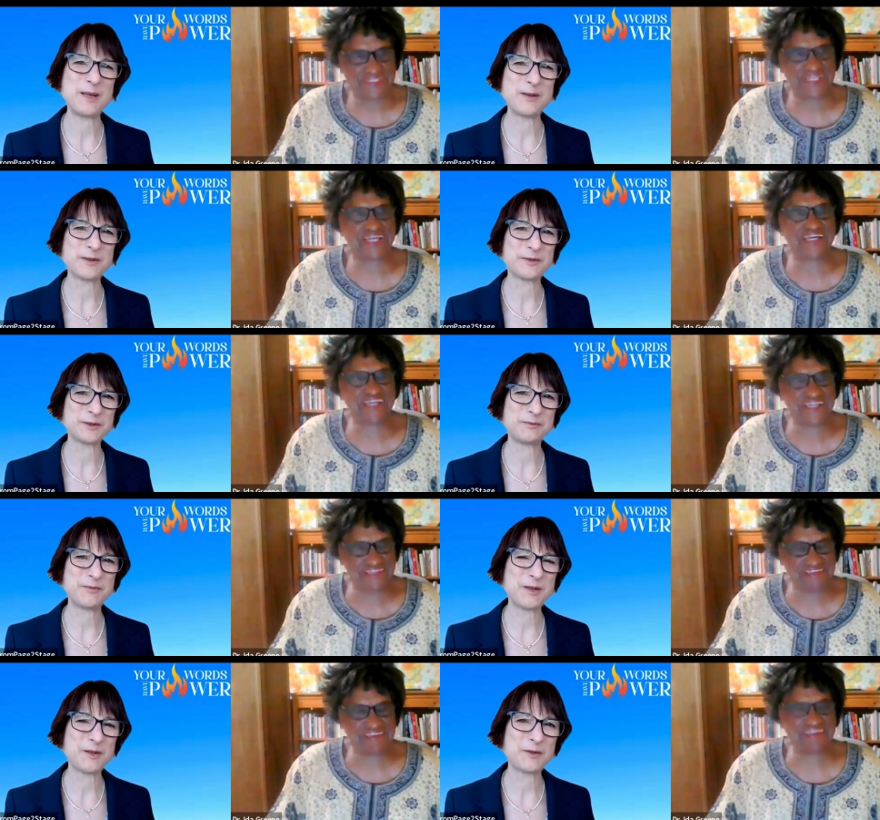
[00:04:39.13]
Speaker 1: beautiful,
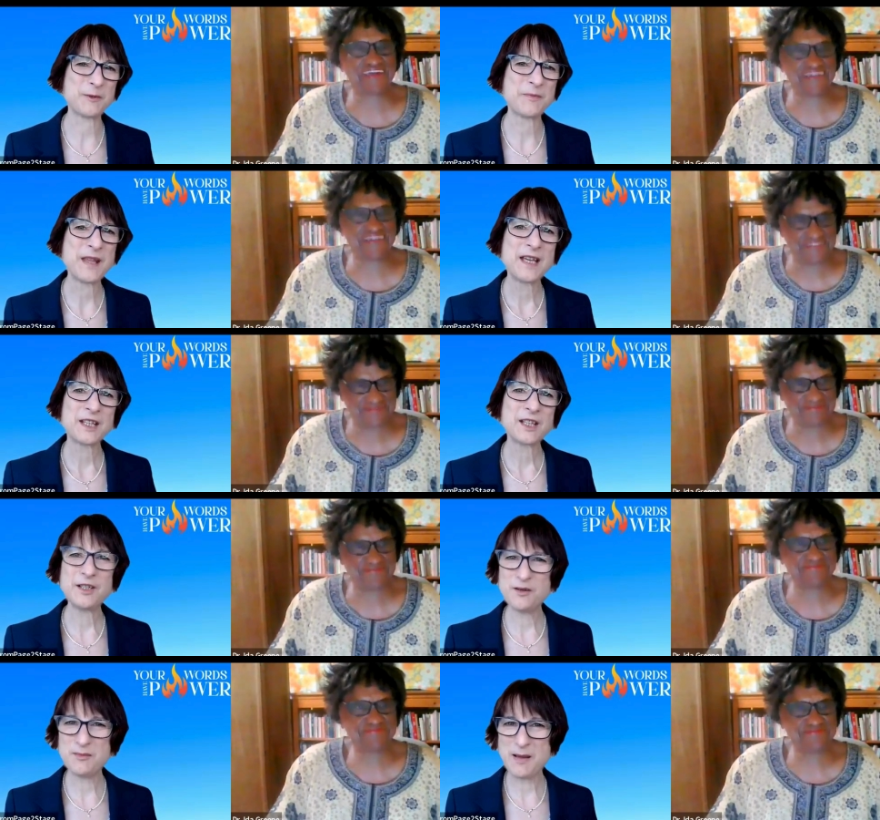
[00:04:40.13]
beautiful. Yeah. Can
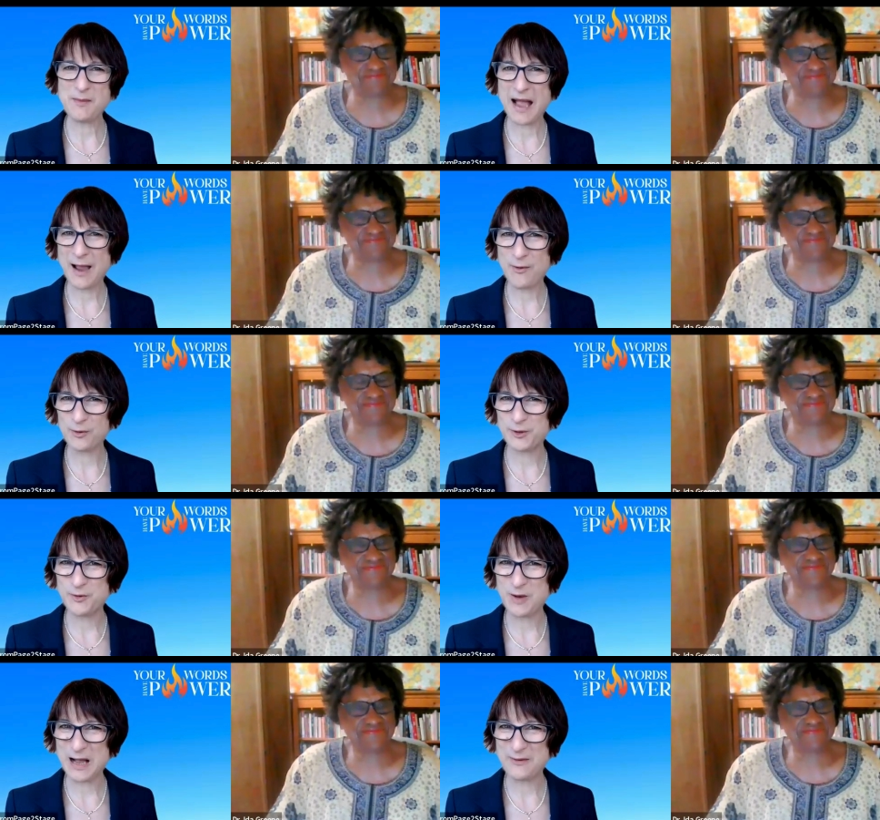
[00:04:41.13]
you remember how old
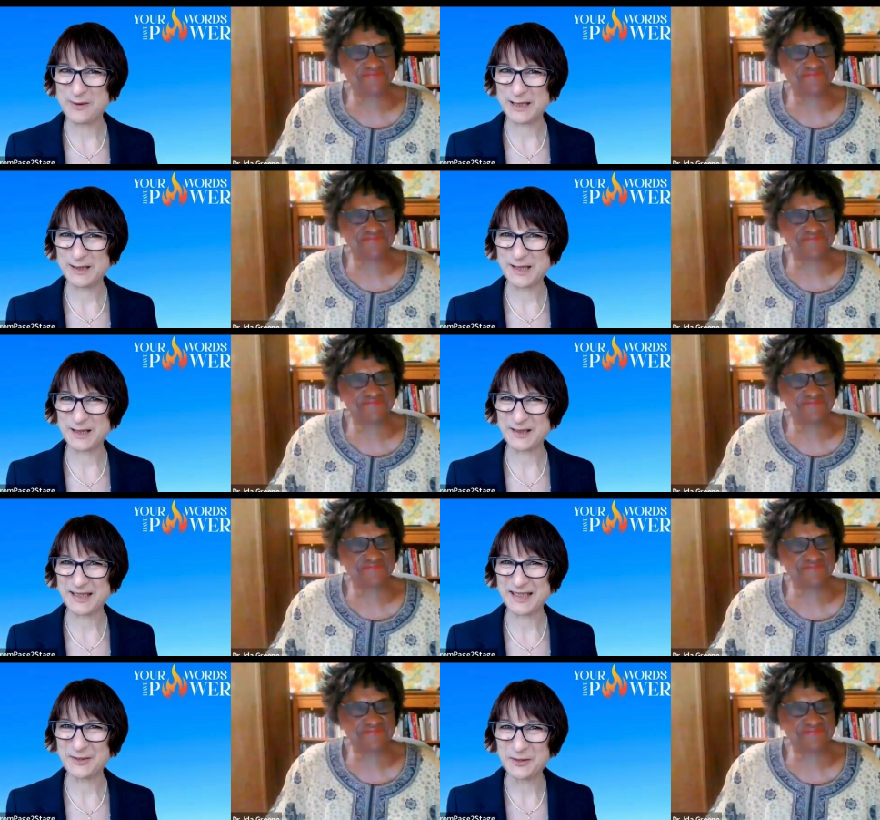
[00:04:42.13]
you were when you
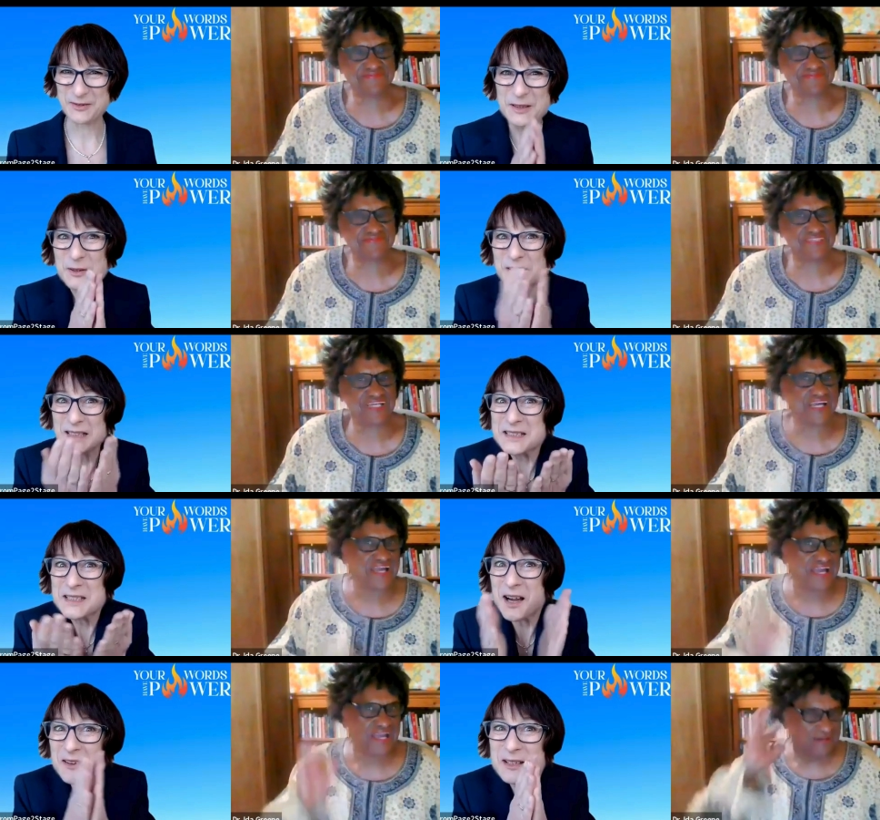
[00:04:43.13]
started your your little
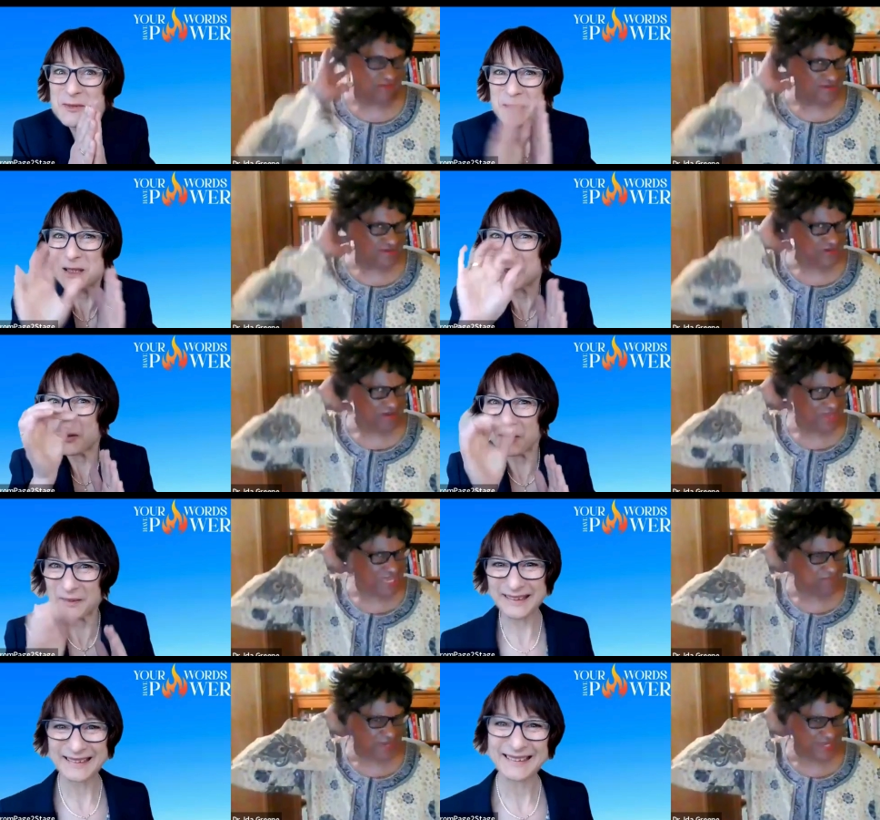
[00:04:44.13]
diary with I, I
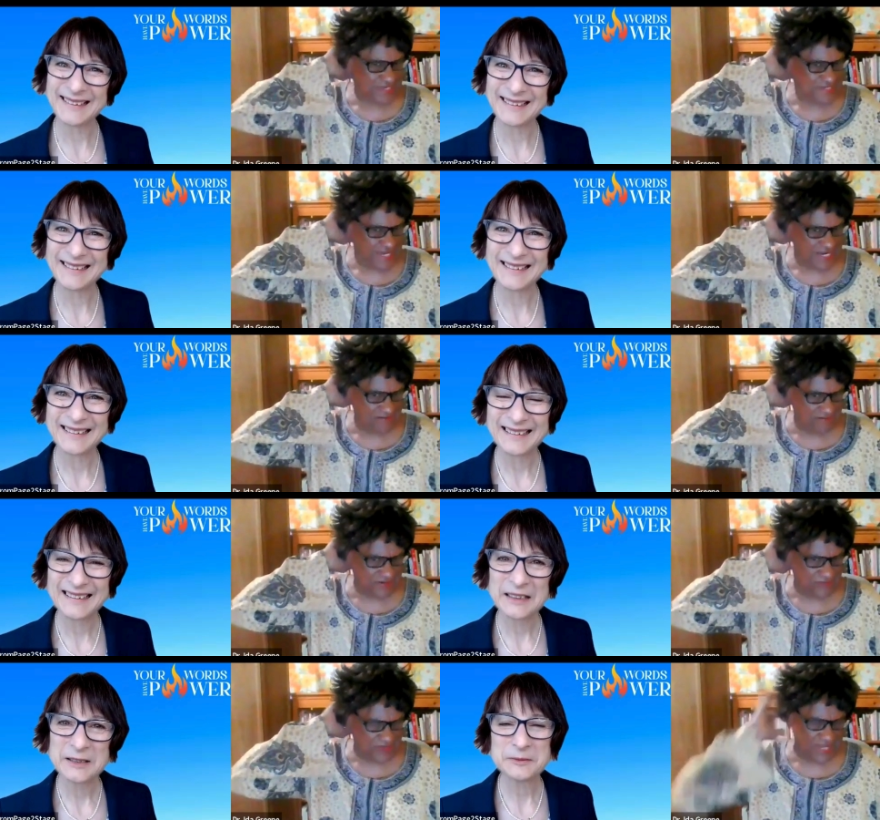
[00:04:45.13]
Speaker 2: had my
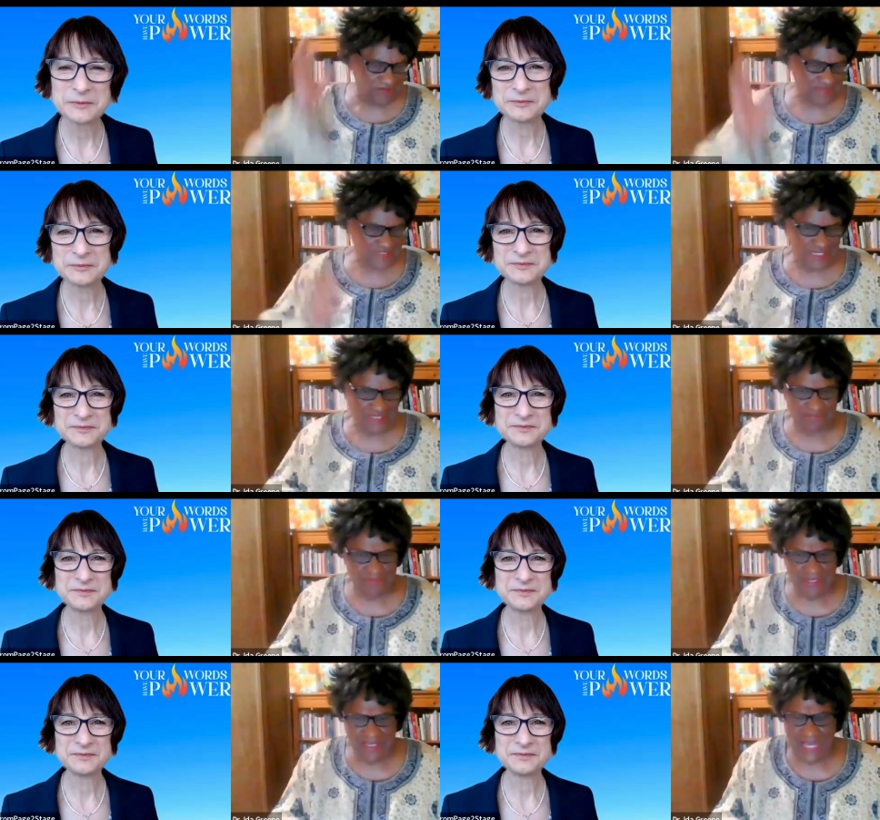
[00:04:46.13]
diary when I was like
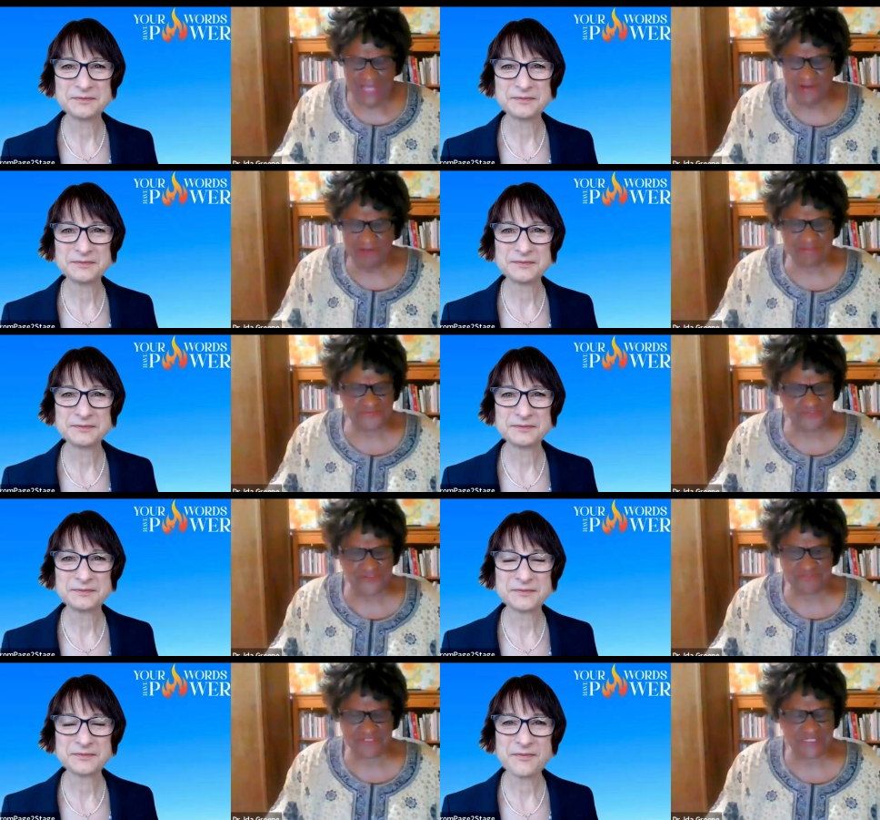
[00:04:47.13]
I know I was
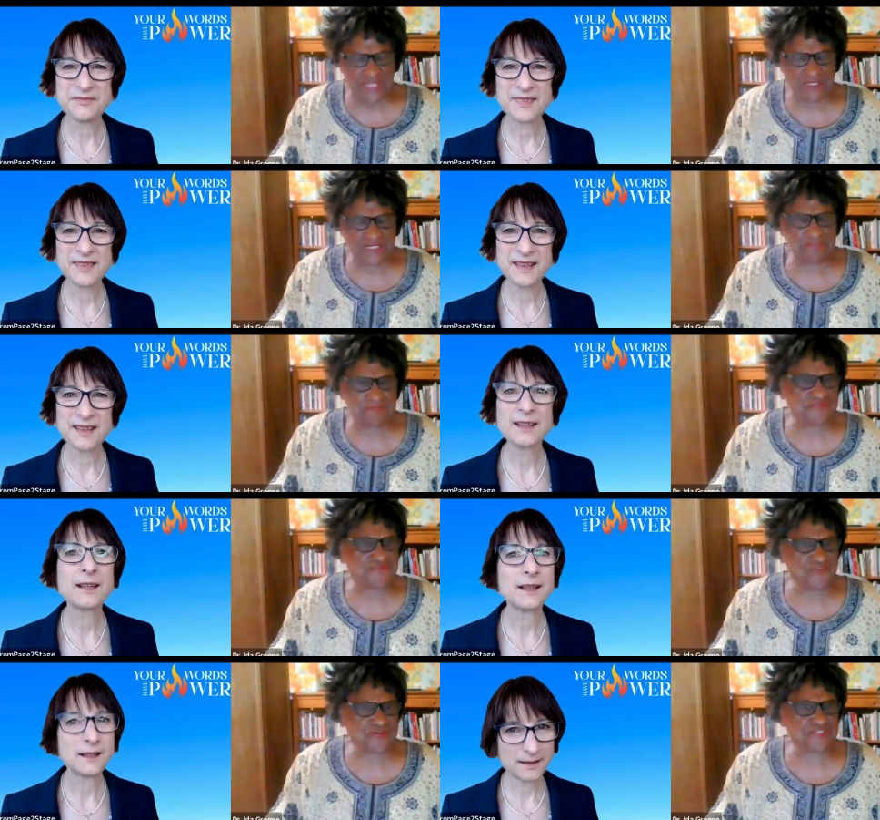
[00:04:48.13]
15. I could have been
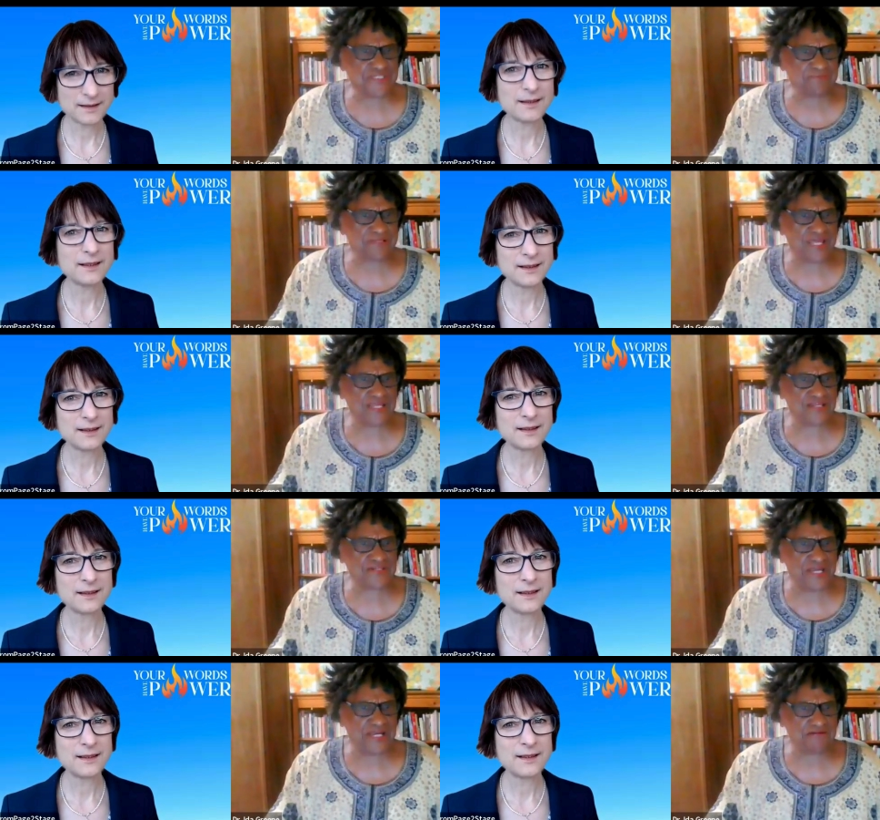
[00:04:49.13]
14, but I had a
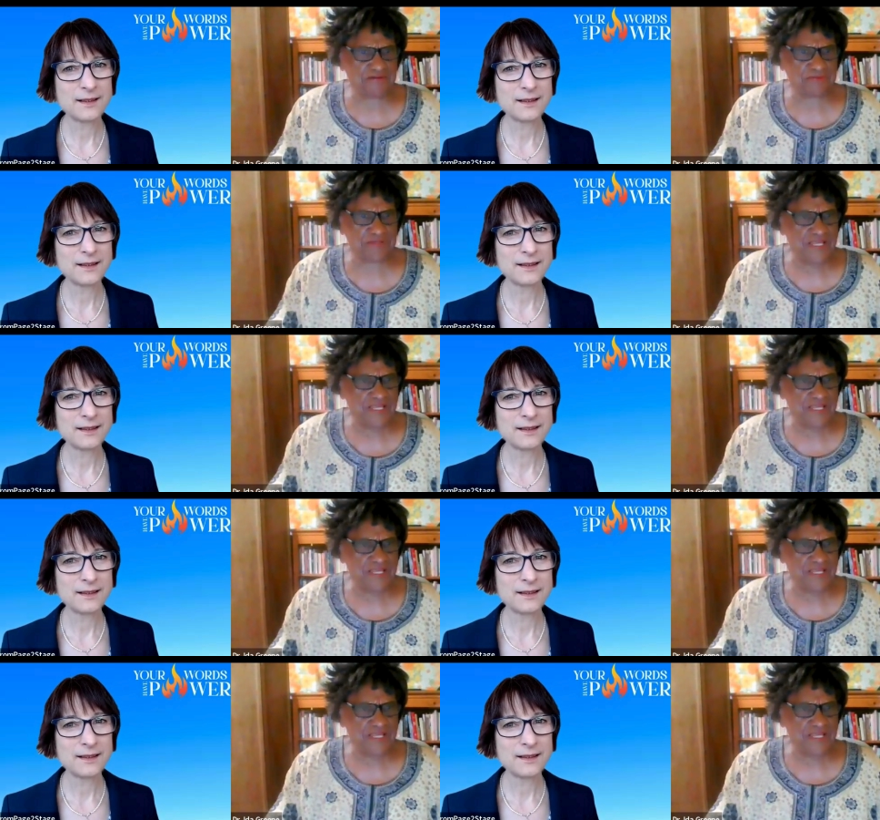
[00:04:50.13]
diary.